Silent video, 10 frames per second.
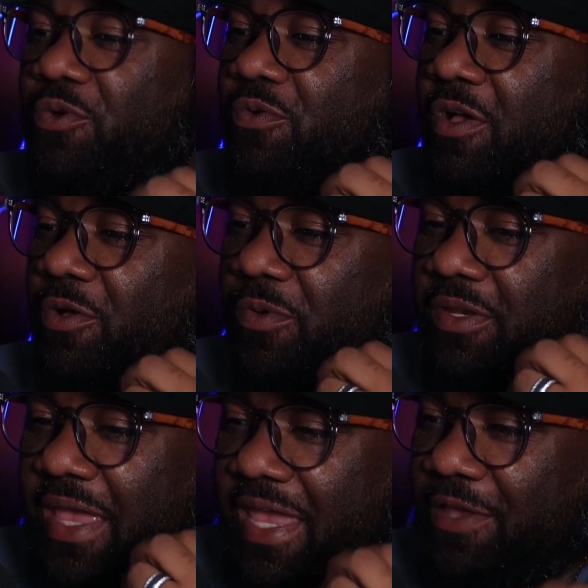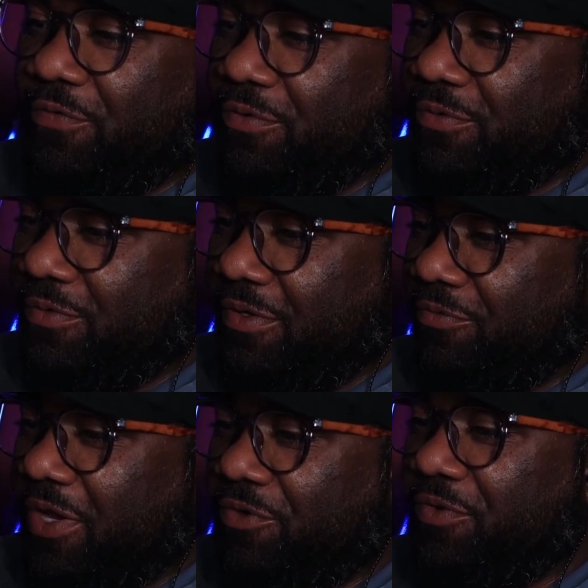who come with hateful
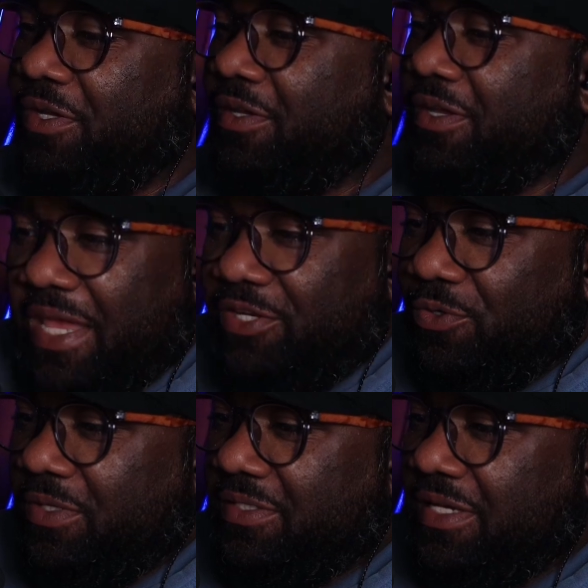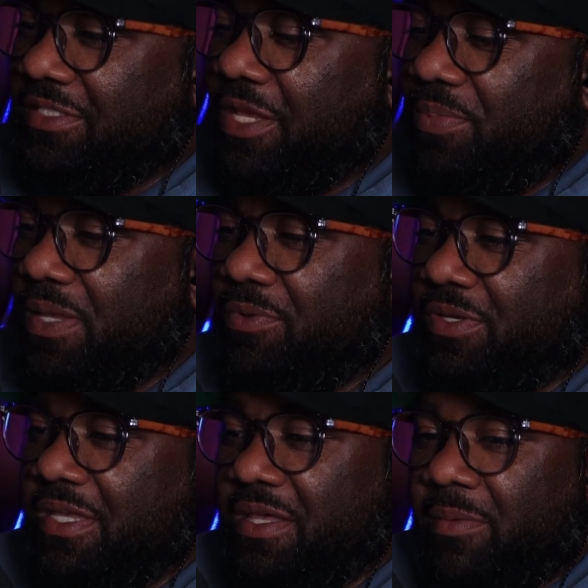rhetoric. They do exist, and people
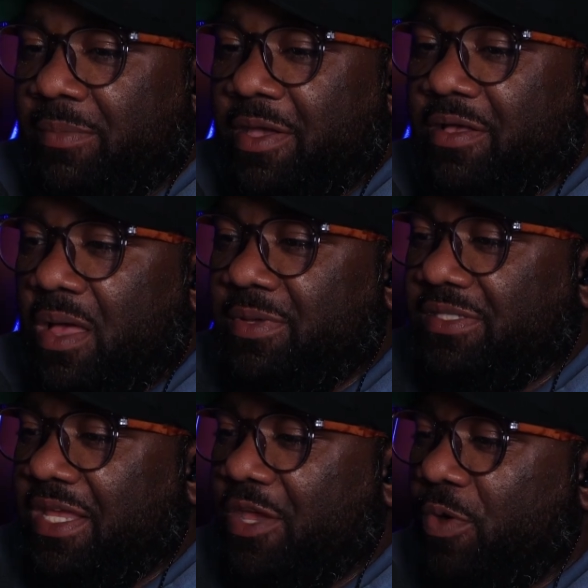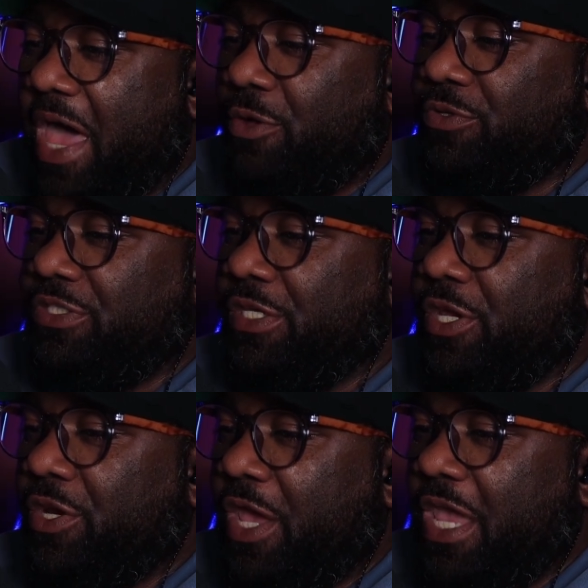keep coming to my comments saying, well, I don't see
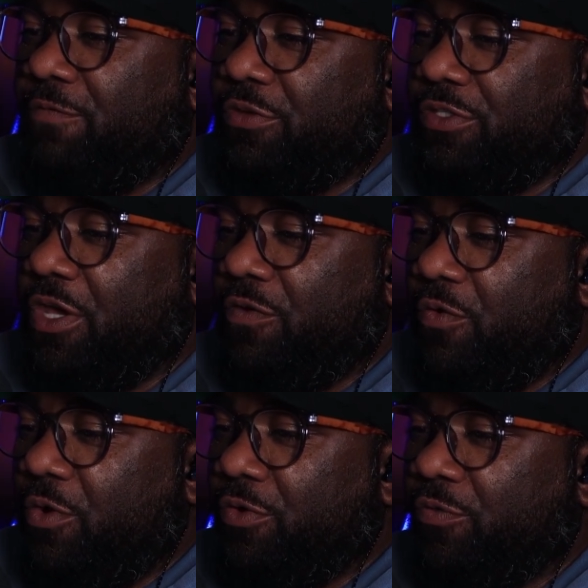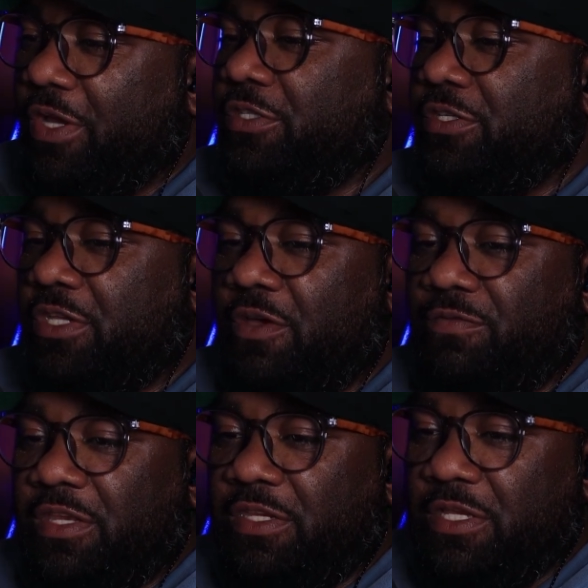none of the hateful stuff or the racist
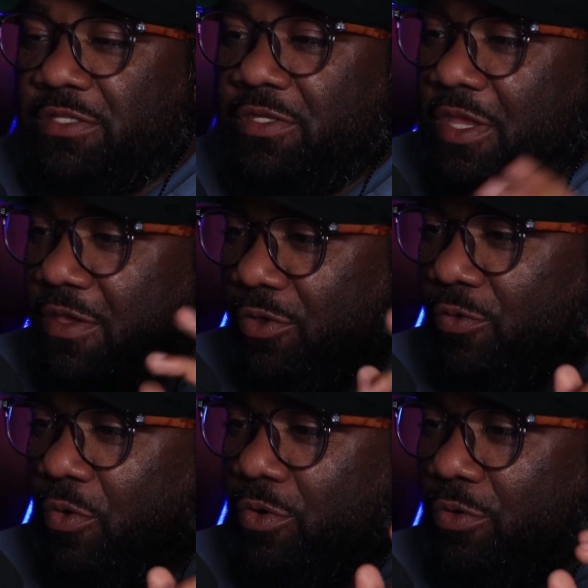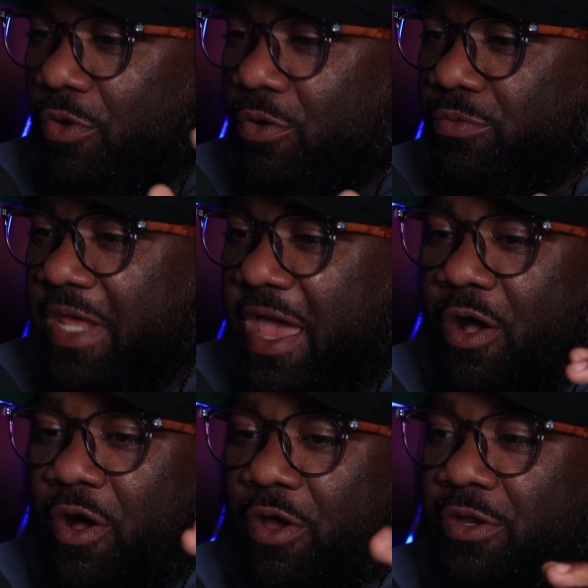stuff that these quote unquote
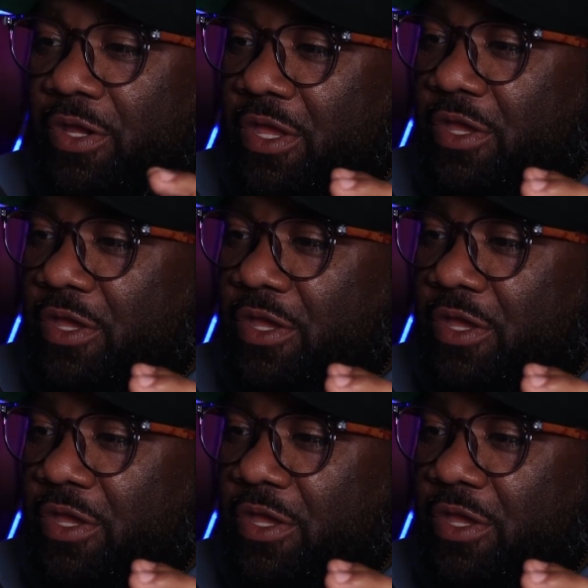diehard